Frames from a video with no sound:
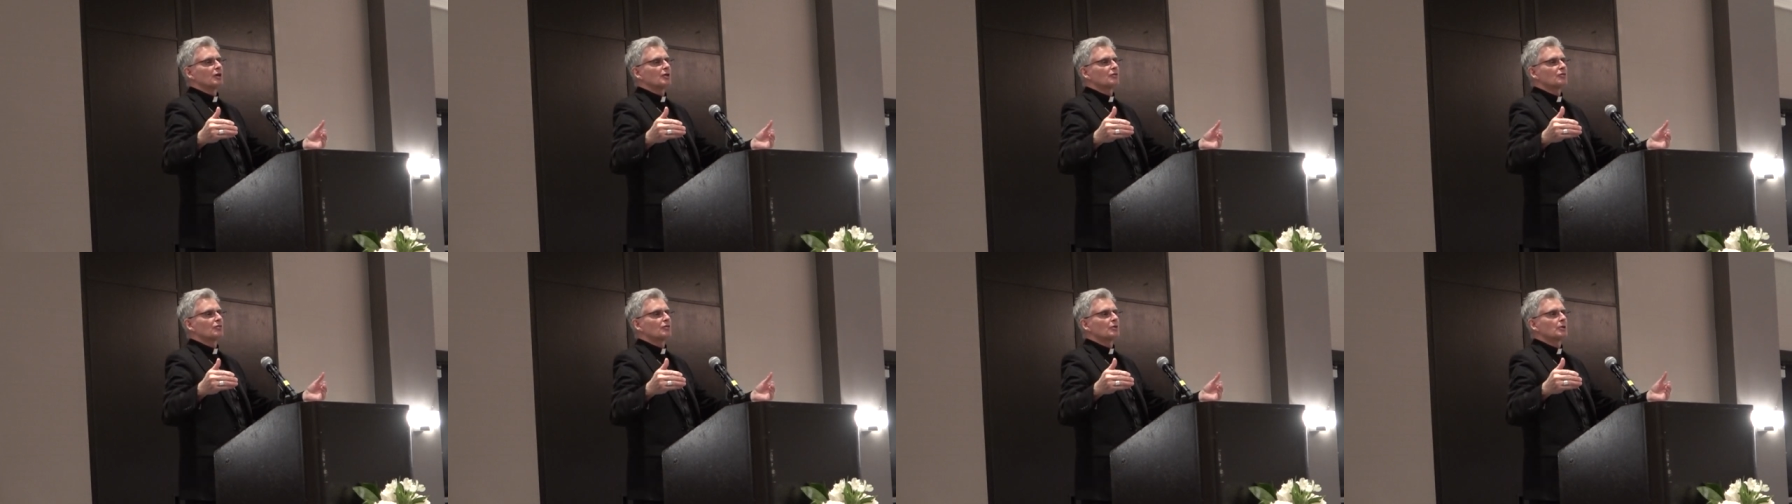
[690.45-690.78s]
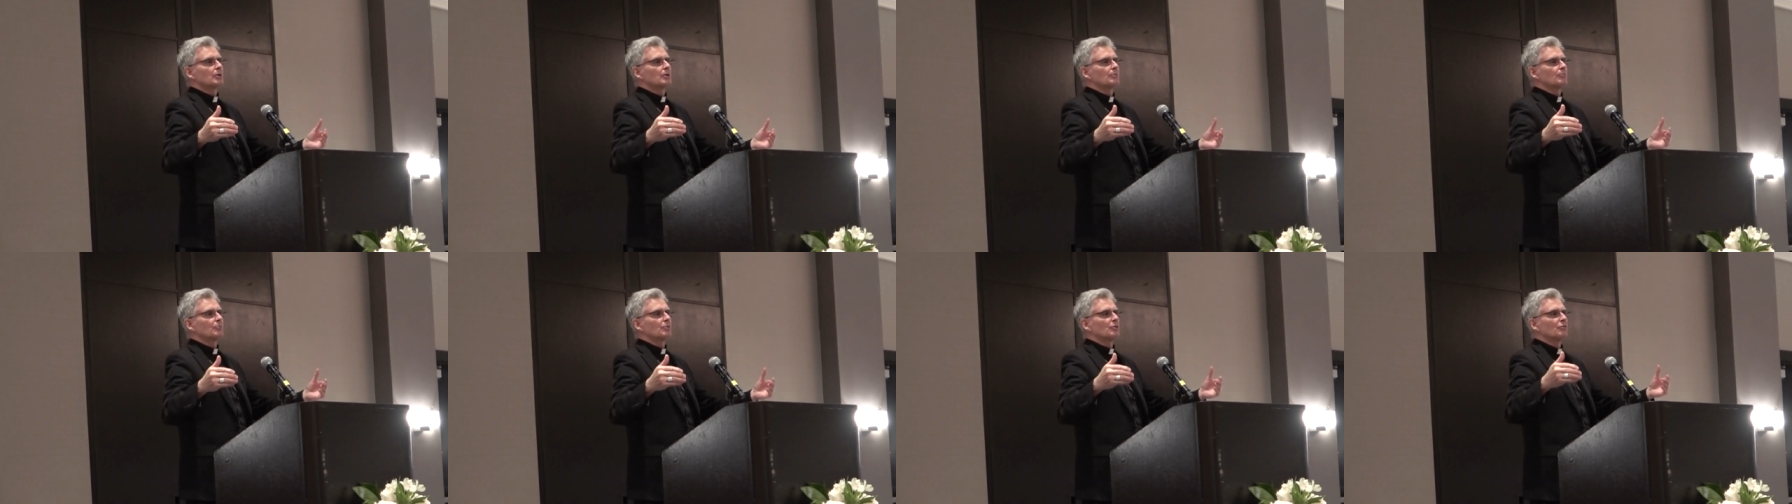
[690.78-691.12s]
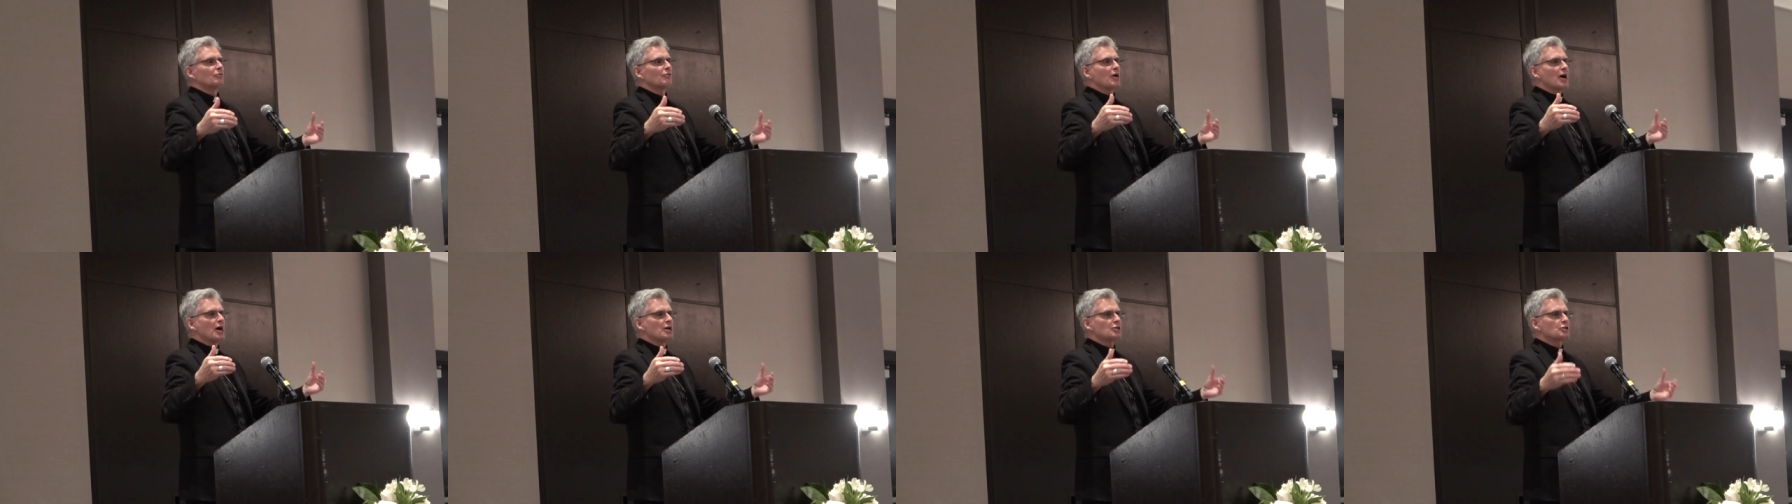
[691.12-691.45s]
I think,
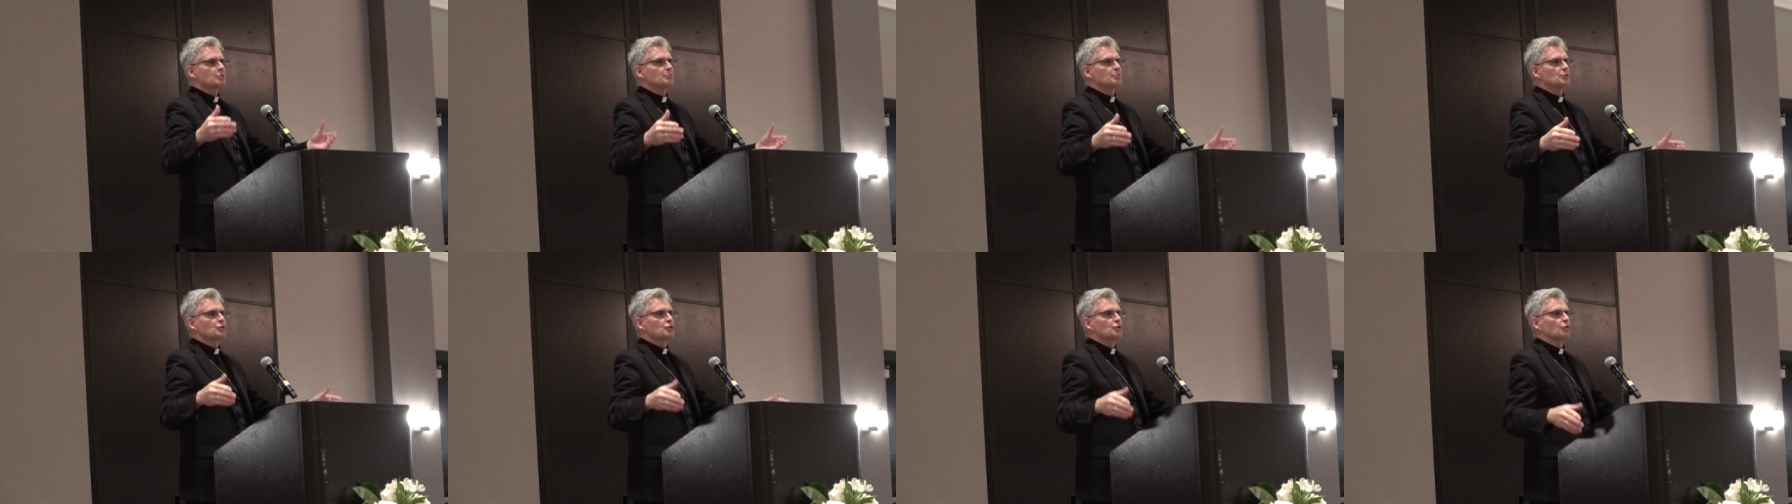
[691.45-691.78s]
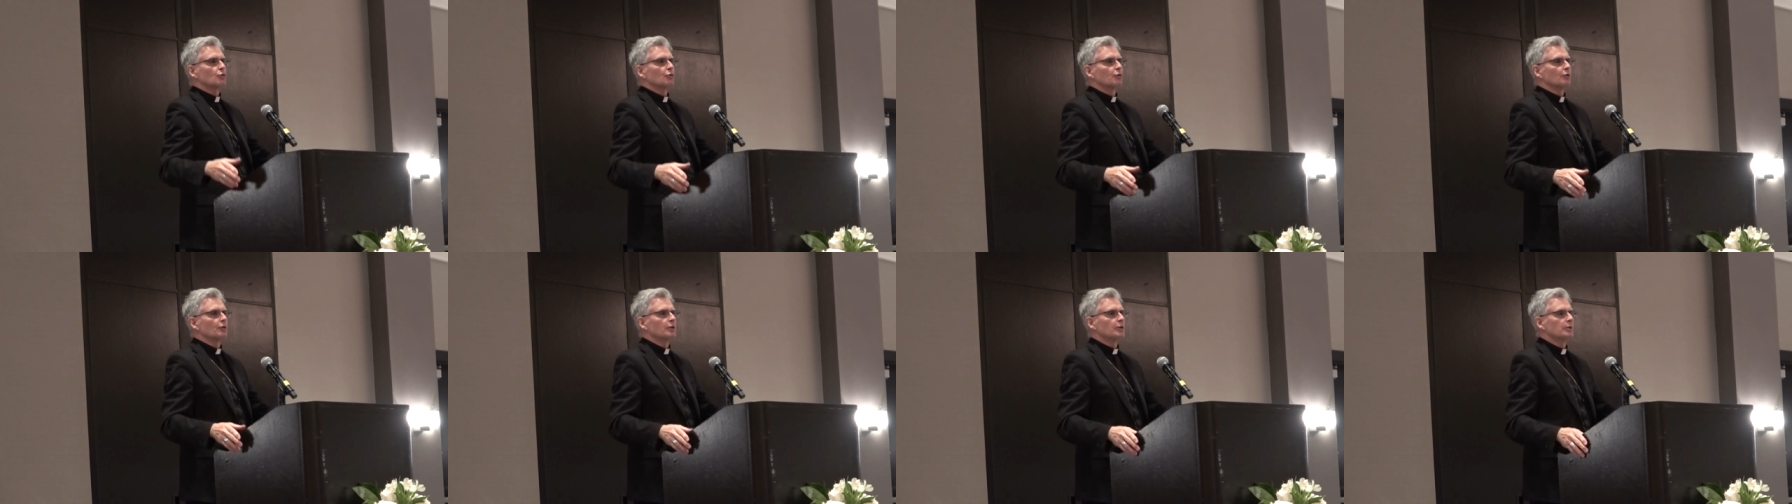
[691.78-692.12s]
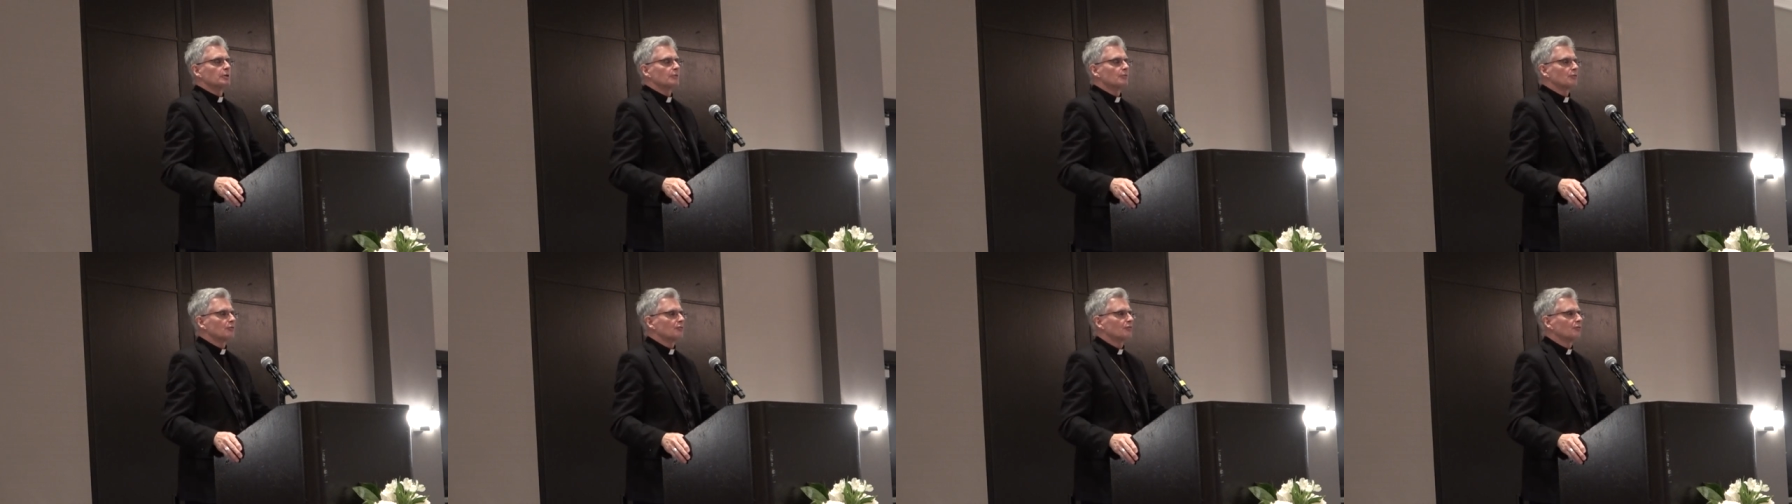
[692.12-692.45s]
the vast
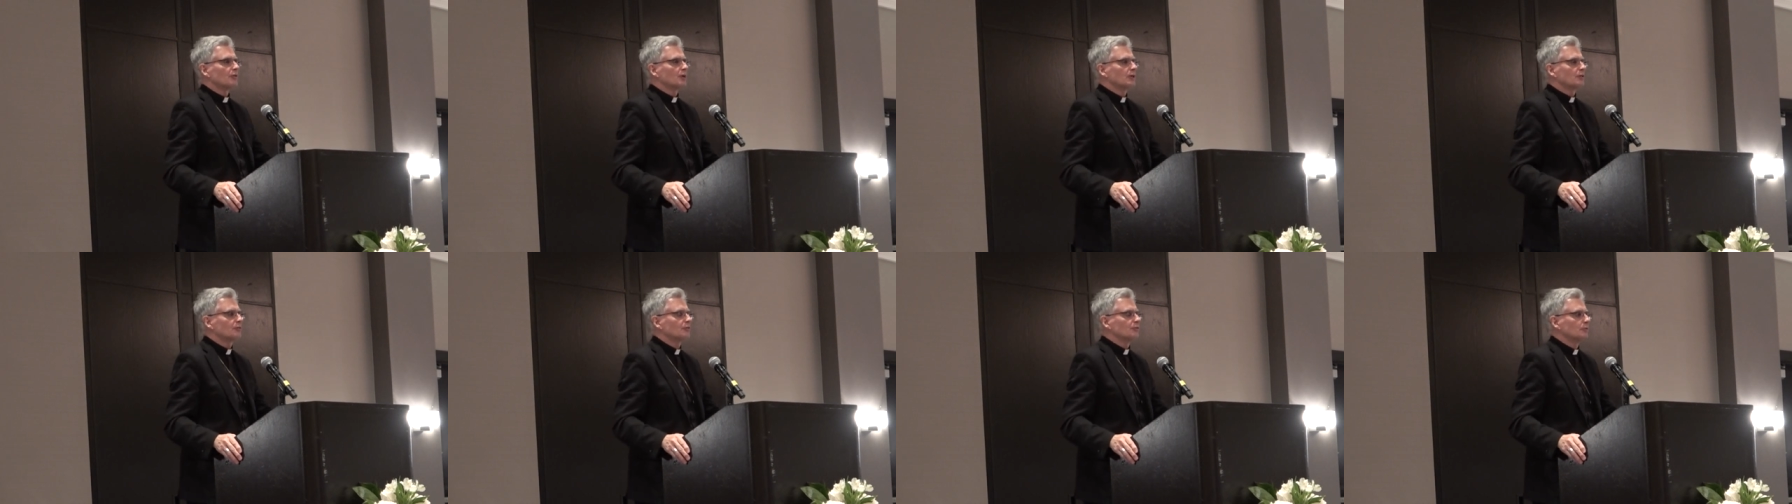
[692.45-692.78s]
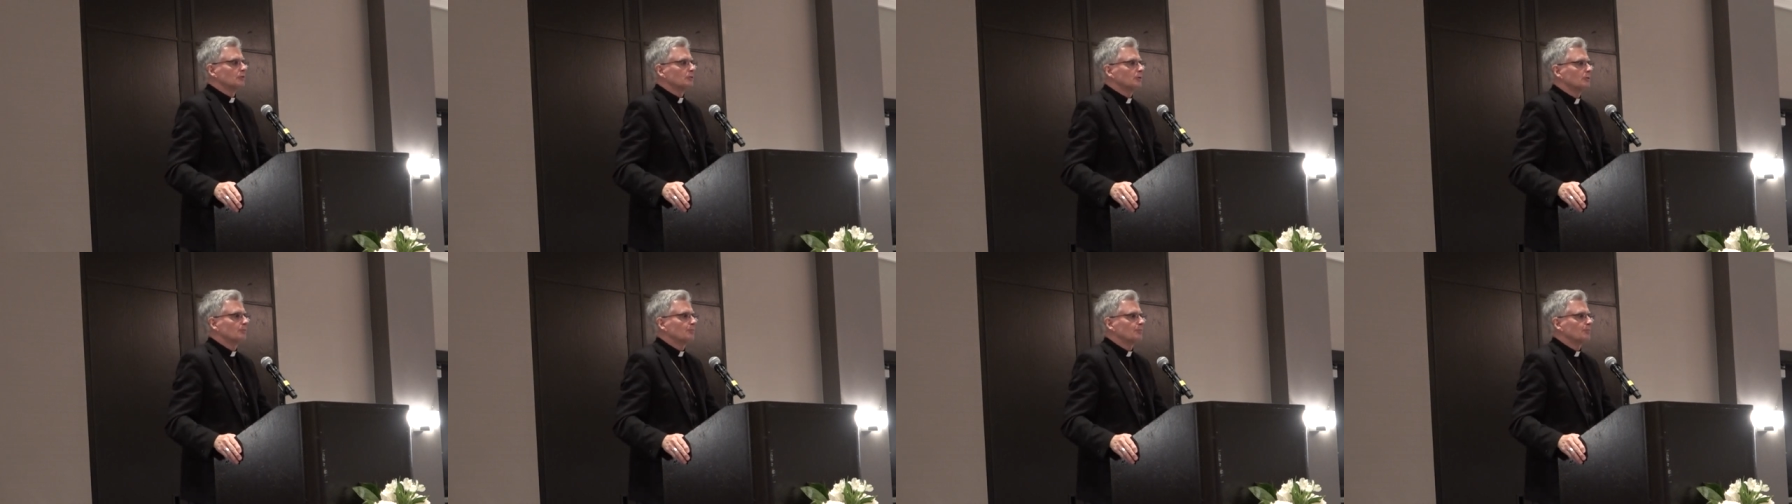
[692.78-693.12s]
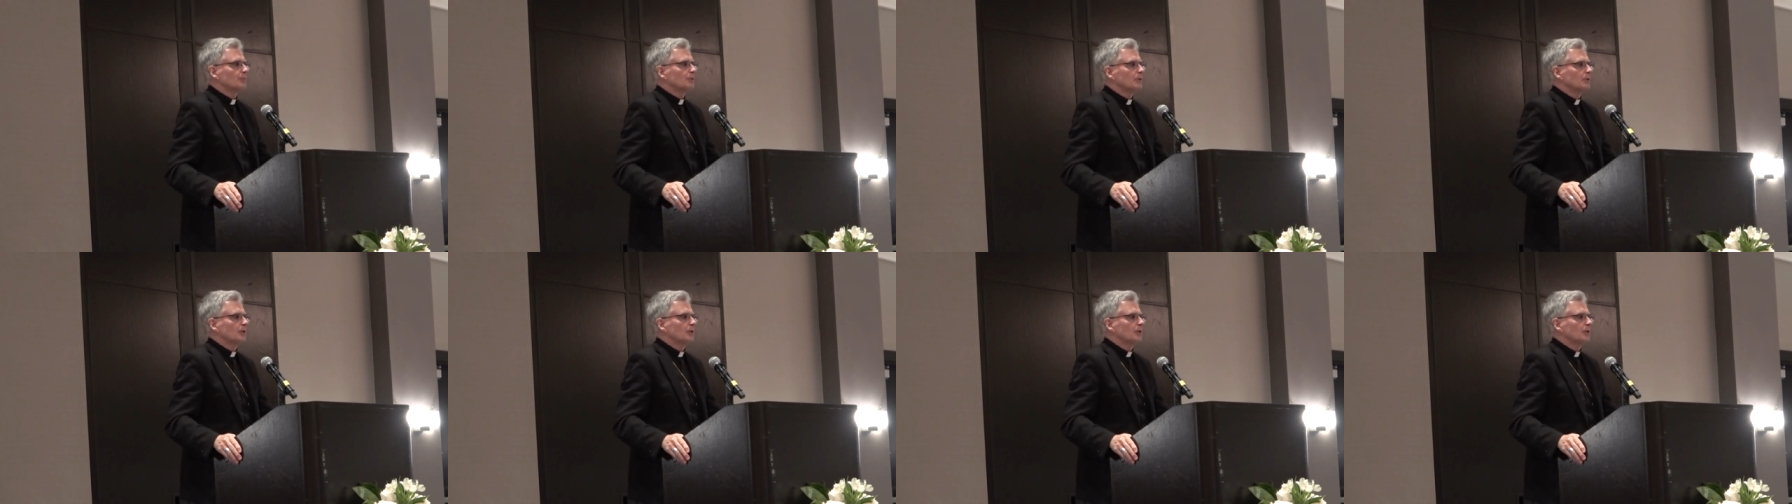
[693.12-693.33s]
majority of the faithful,